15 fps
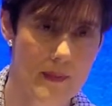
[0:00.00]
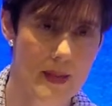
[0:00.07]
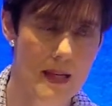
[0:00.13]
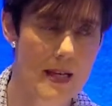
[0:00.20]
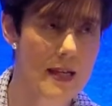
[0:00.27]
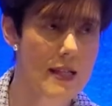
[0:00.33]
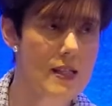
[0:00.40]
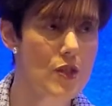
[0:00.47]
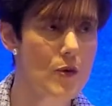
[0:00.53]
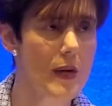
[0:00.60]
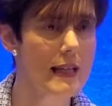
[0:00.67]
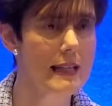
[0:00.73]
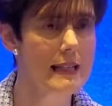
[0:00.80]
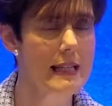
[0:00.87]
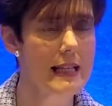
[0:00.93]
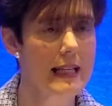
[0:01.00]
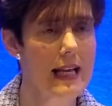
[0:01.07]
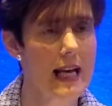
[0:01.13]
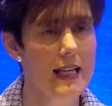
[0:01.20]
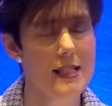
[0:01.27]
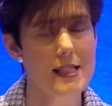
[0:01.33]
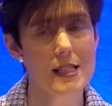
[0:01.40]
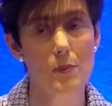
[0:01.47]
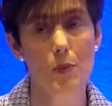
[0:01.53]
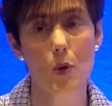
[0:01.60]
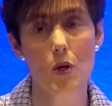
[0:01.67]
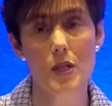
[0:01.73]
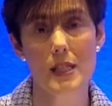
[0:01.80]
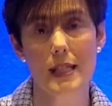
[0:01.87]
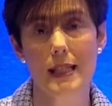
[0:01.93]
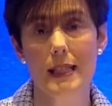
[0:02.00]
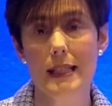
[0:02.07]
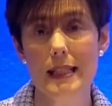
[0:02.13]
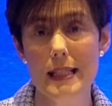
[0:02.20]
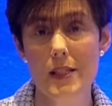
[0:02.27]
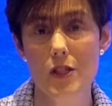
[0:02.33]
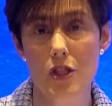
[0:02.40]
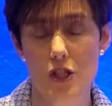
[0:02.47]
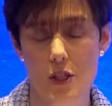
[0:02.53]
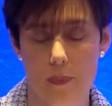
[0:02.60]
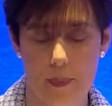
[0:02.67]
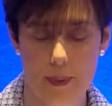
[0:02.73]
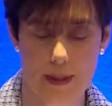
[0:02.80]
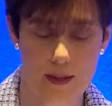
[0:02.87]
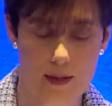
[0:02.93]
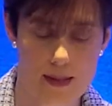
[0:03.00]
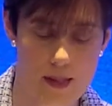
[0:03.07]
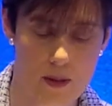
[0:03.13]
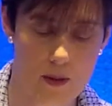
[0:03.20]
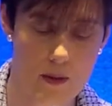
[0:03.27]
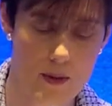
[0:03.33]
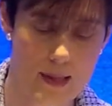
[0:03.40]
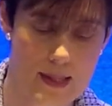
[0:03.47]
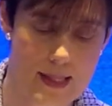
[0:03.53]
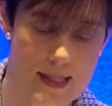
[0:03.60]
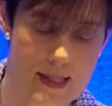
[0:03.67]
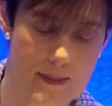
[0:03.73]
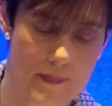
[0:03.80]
strengthening and supporting leadership in our schools,